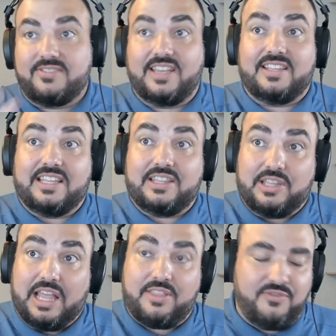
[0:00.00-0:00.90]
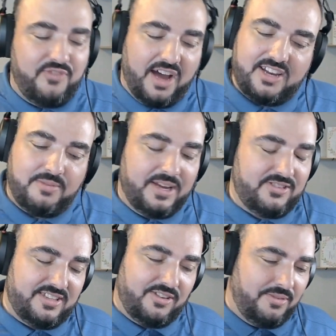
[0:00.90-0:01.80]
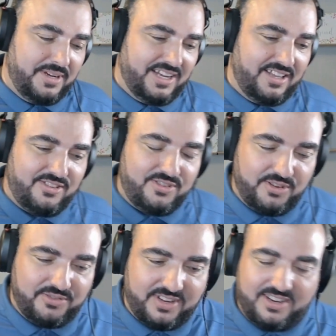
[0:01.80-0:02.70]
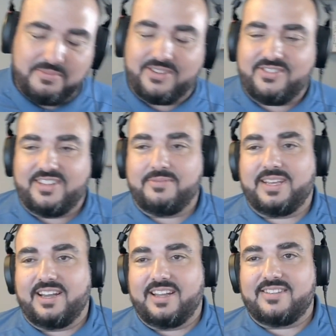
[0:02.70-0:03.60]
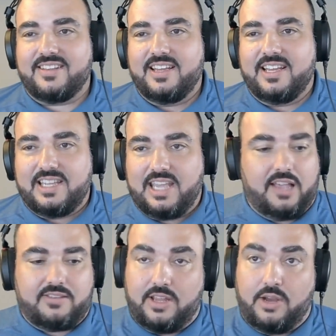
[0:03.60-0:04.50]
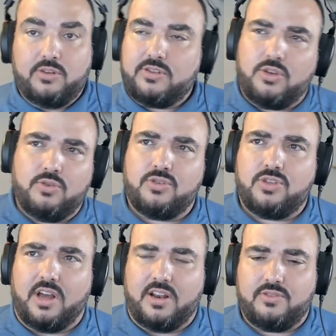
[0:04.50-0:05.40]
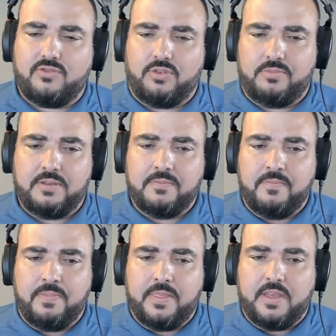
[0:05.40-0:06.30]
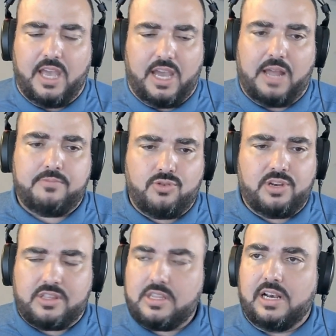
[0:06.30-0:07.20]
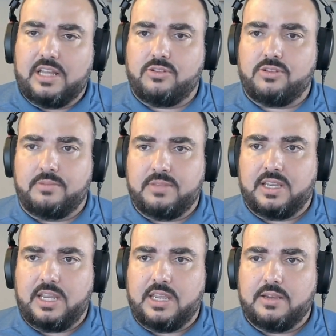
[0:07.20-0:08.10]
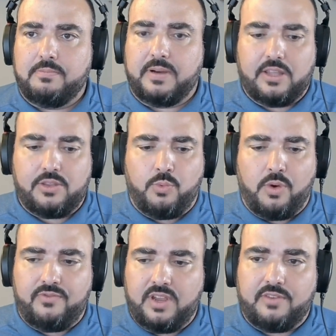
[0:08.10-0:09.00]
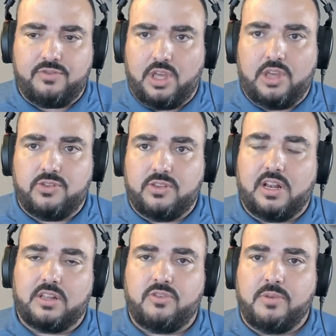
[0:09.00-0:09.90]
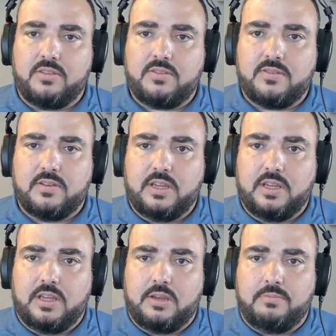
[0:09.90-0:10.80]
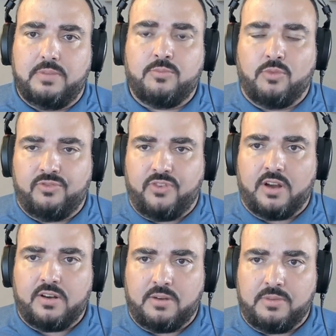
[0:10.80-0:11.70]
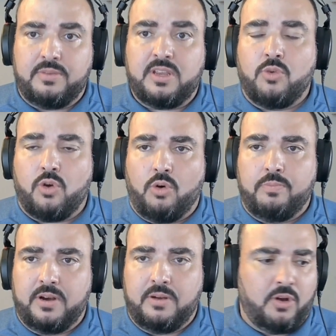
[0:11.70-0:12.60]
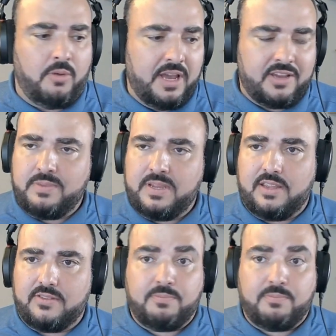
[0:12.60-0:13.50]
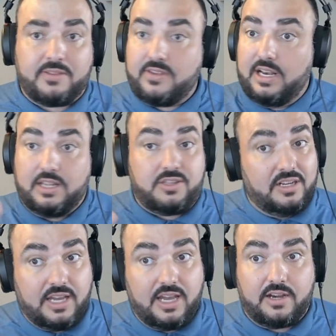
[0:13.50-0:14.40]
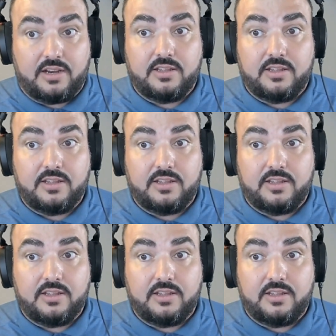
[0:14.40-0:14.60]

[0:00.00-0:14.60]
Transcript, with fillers: See, it's funny you mentioned that. Oh my god, it's so funny you mentioned that because yes, that was a huge challenge for me and I'm sure it still is to some degree. But that's one thing I've changed in the last few months: being more vulnerable, being more open about my experiences. But still, it's still there.